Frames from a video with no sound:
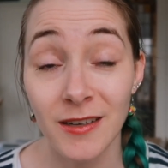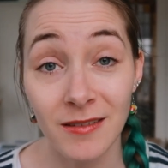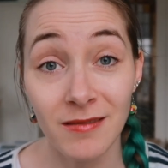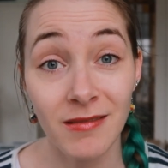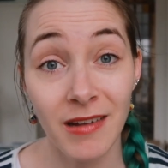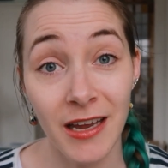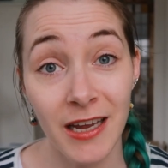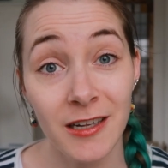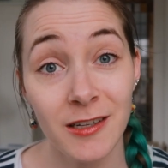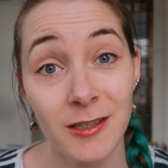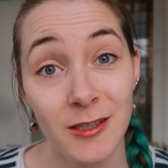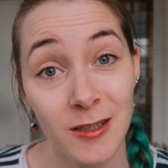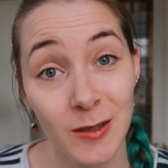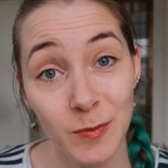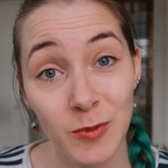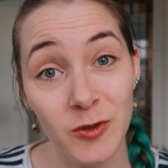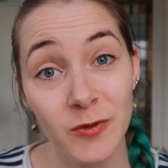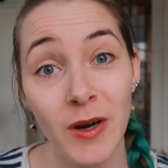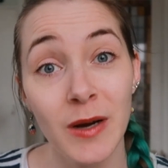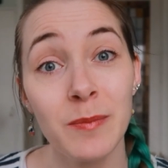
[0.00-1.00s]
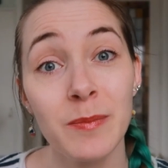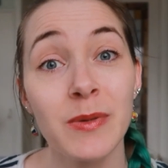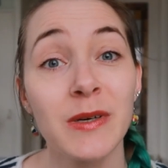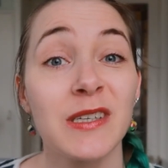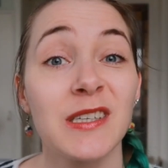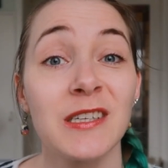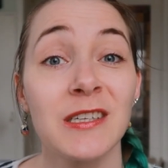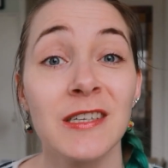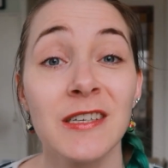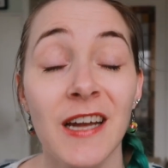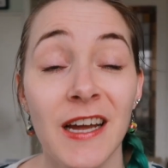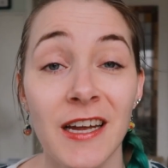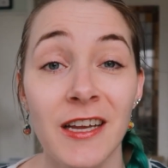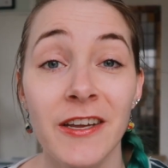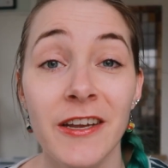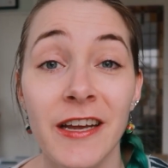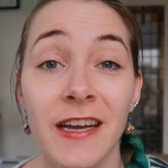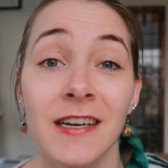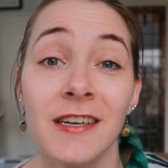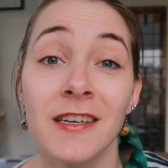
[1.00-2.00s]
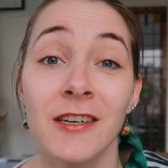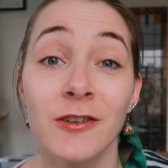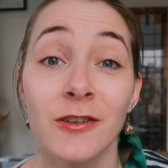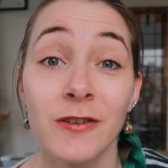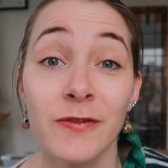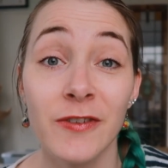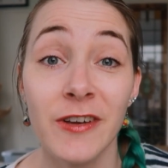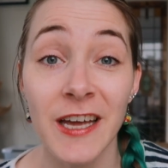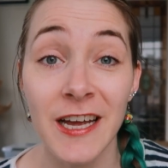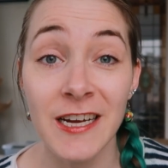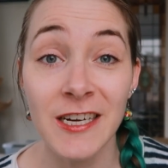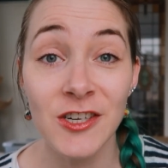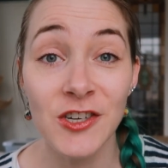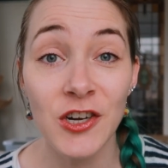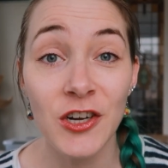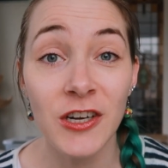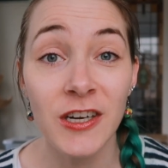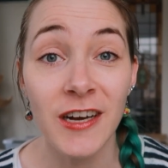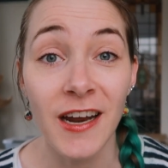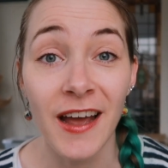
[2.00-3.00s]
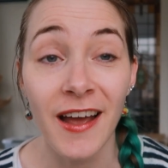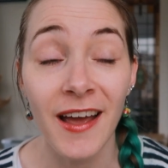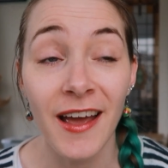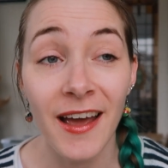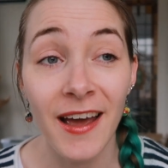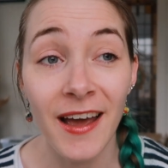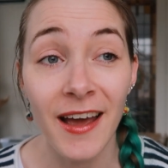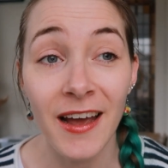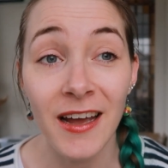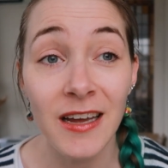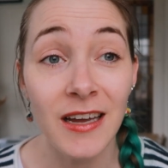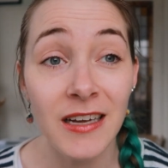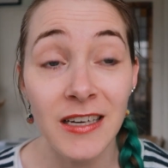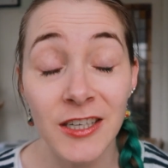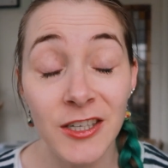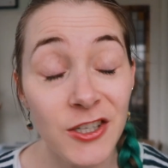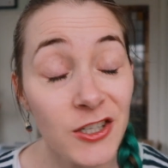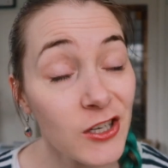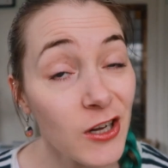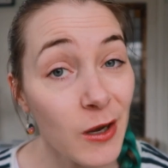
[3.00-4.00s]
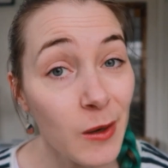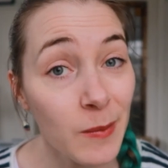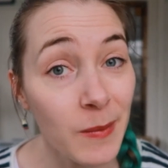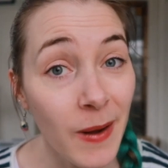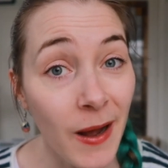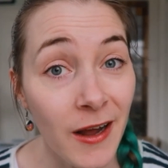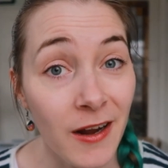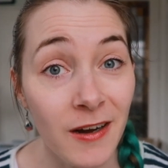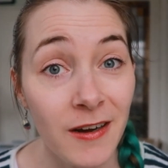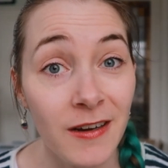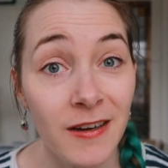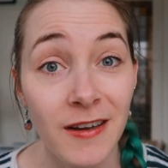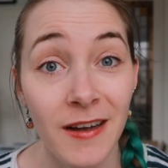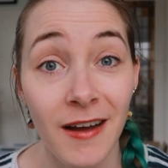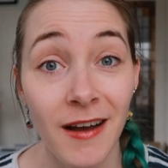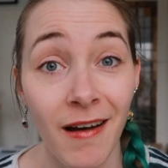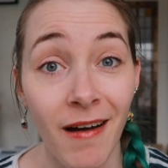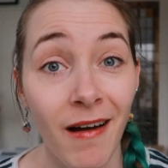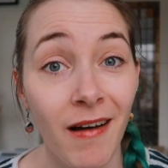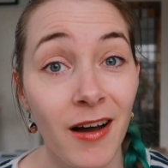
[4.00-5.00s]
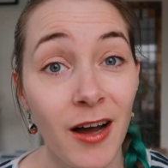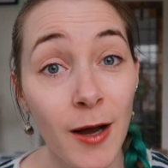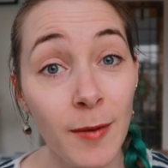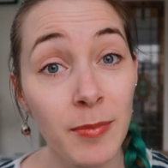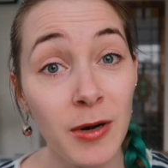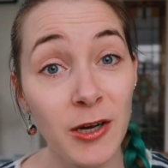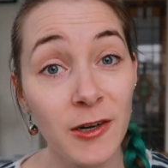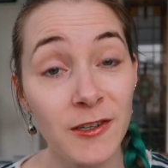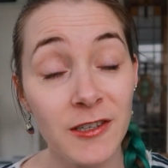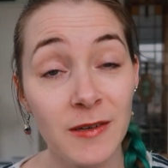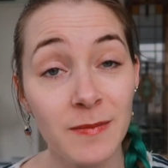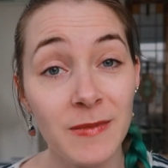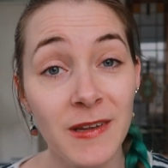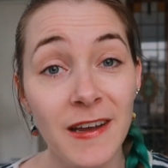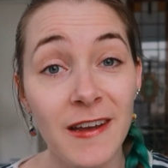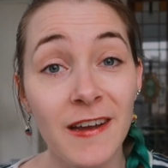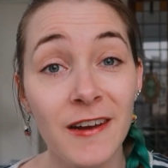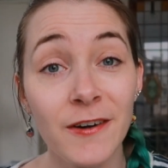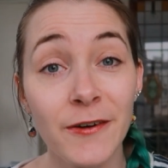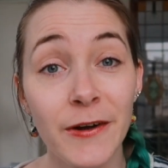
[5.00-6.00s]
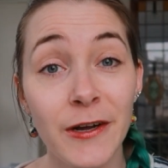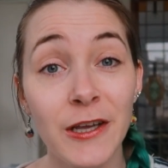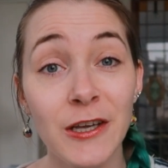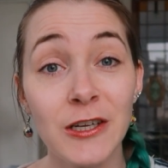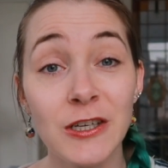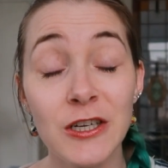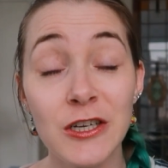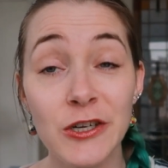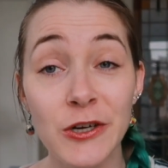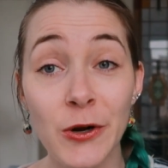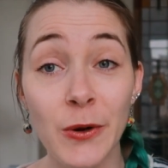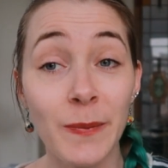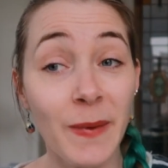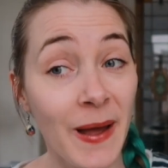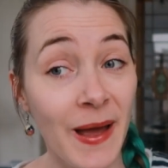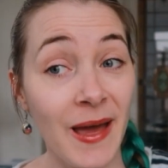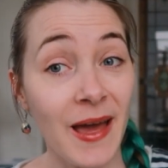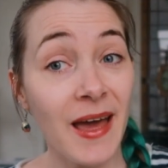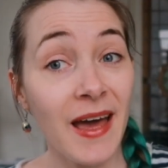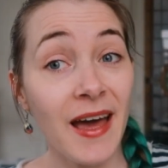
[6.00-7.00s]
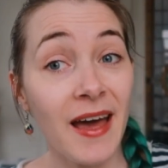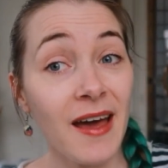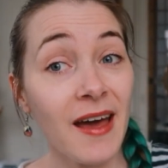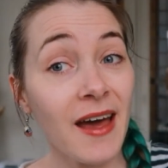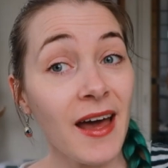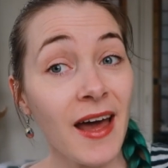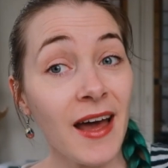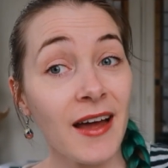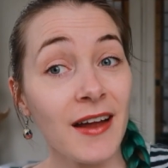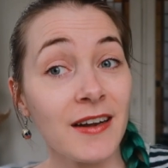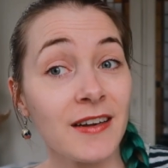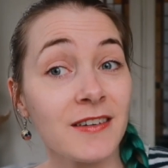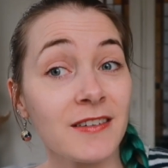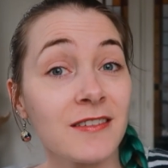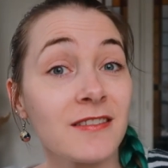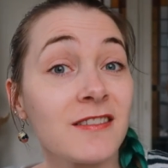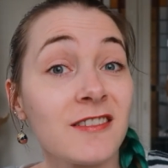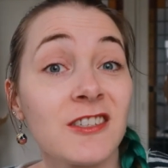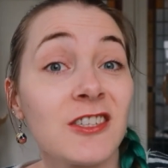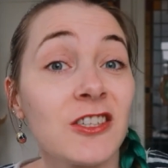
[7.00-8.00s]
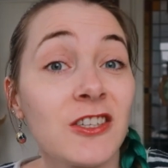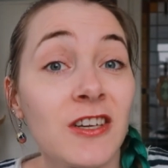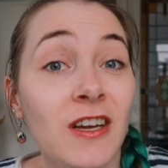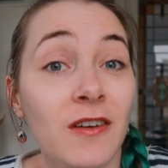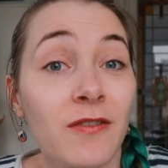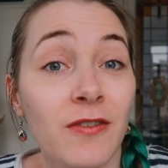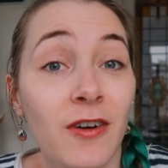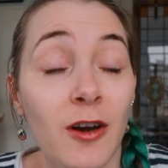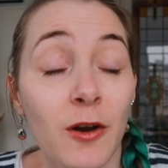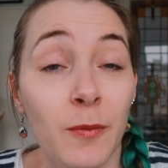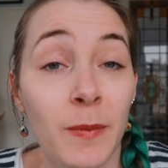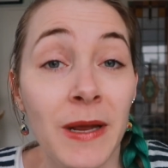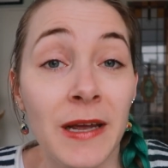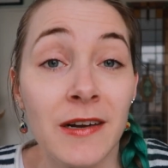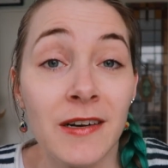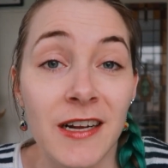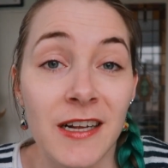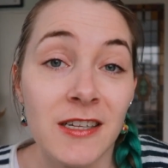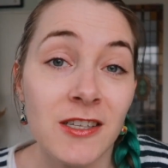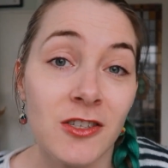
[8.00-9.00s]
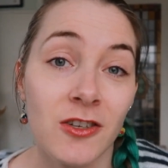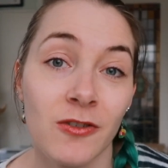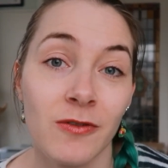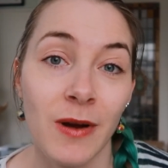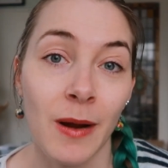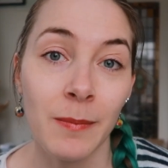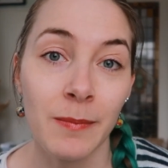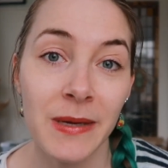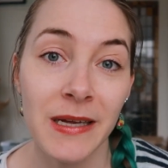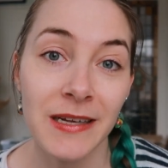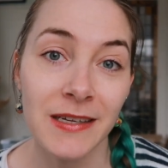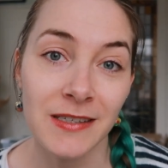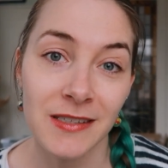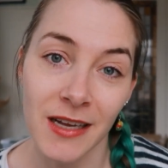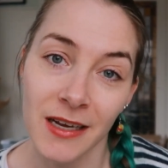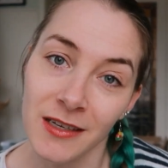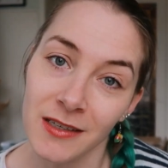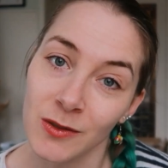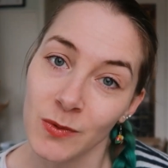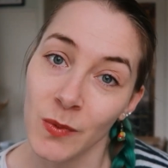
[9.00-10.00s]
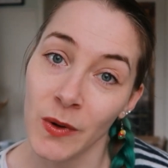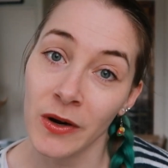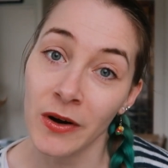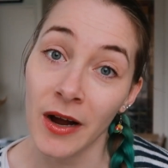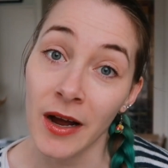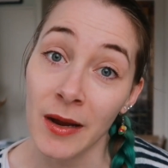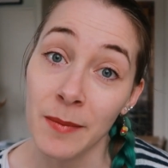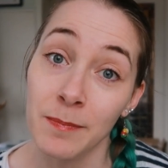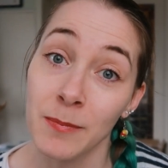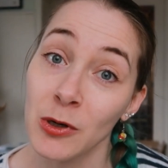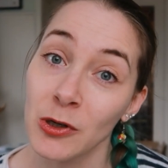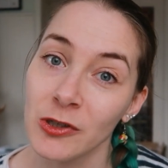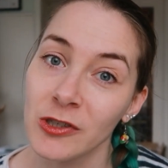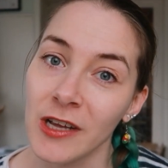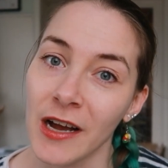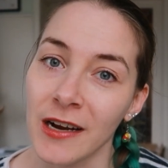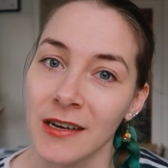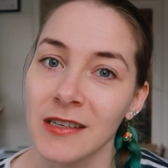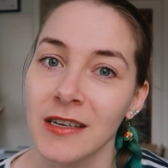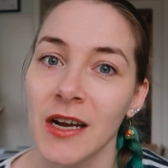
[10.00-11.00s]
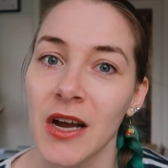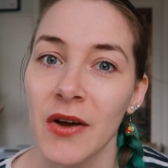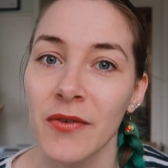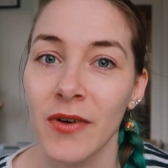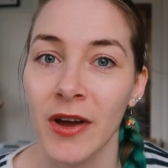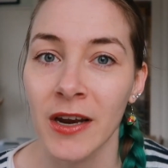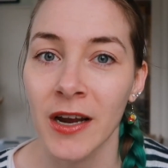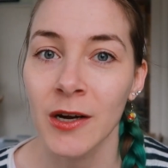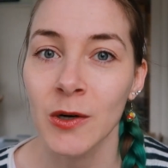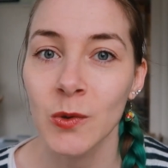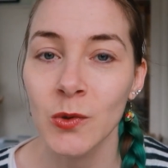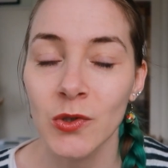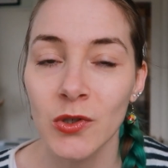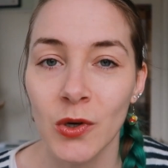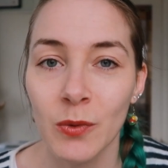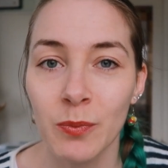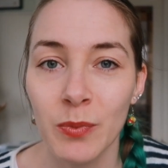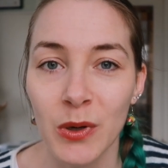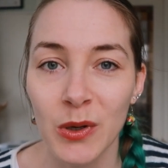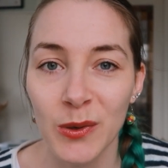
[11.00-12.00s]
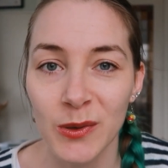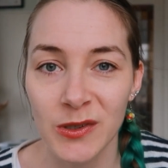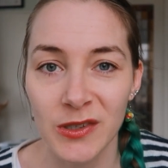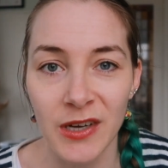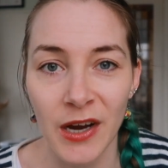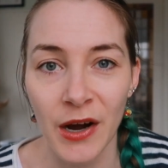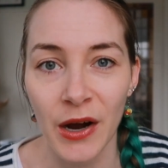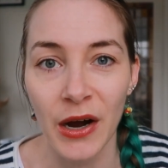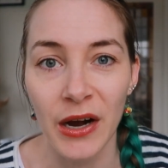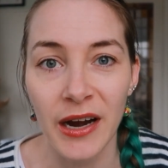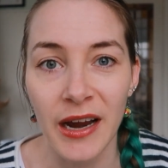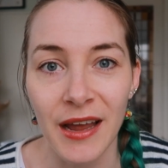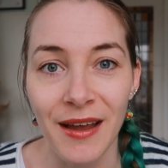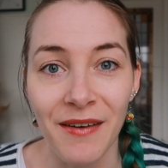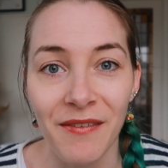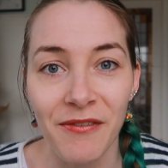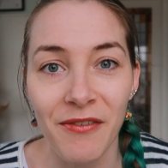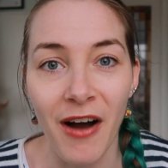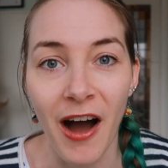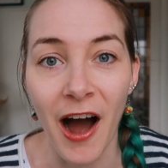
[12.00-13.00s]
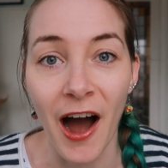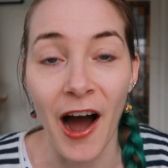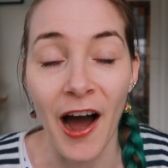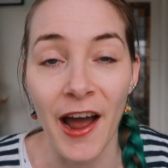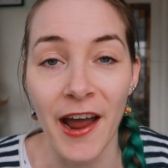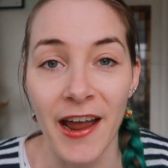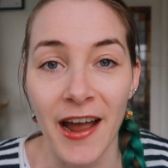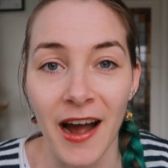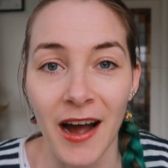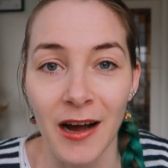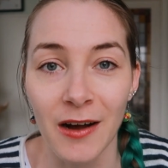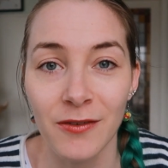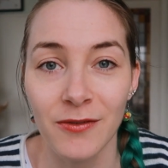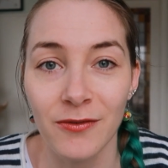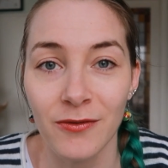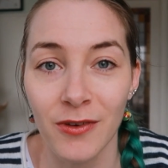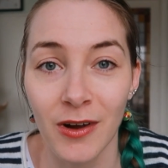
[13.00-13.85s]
hit the subscribe button and you get a notification each time I upload something here on YouTube. And you can follow me on Instagram because that's where I'm most active, and I also post there if I have